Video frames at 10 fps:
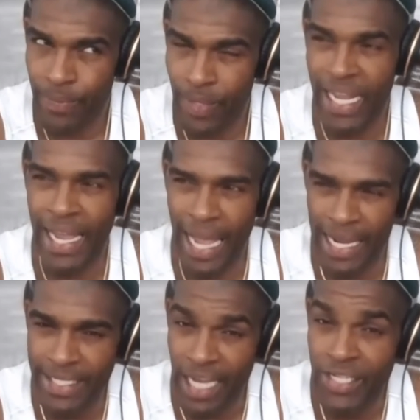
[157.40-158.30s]
And I gotta
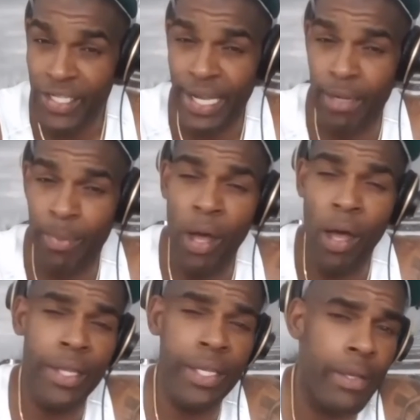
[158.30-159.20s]
say, I should have taken a
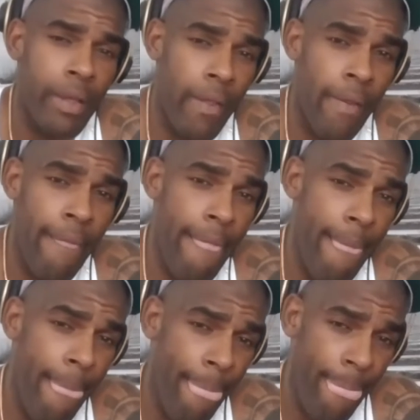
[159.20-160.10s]
pause.
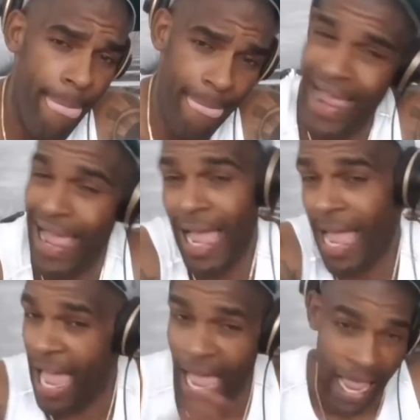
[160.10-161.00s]

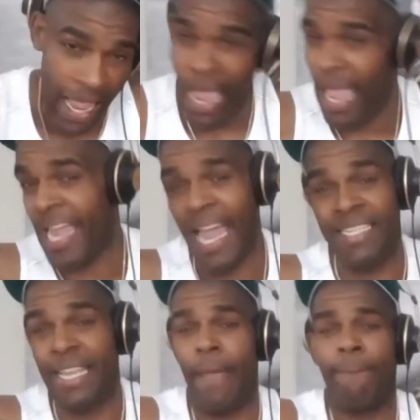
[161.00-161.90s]
I gotta
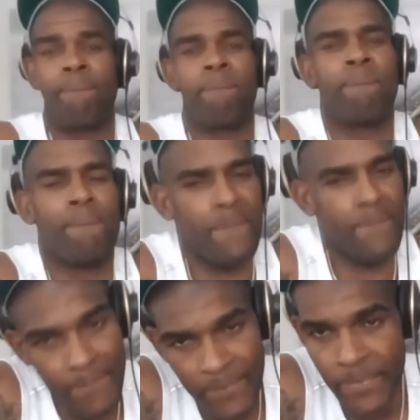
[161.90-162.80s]
say it.
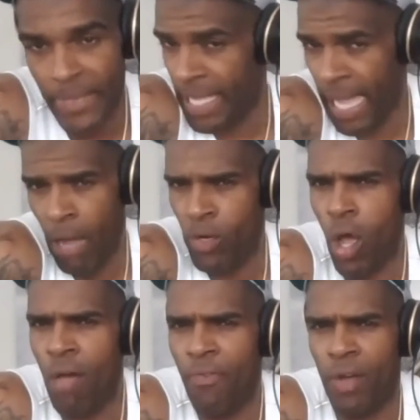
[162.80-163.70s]
Yeah, I went
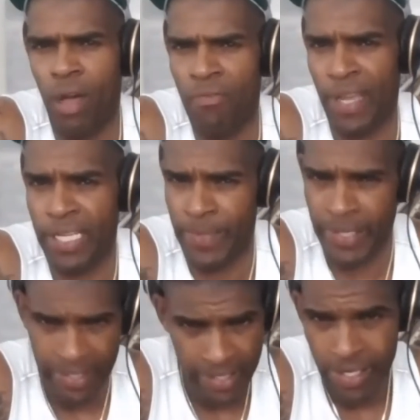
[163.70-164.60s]
off on Facebook
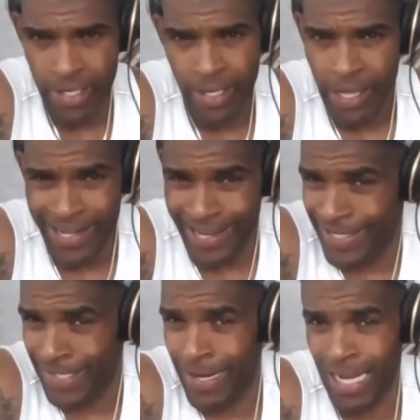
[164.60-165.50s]
and
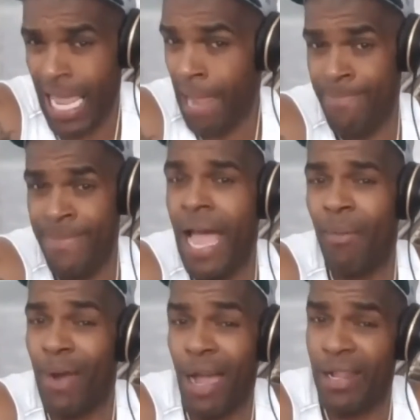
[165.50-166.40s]
Instagram. And I'm not
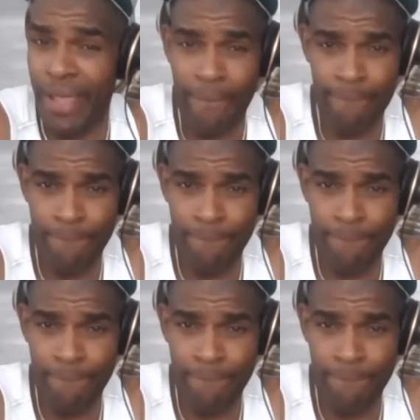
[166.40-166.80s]
proud of that.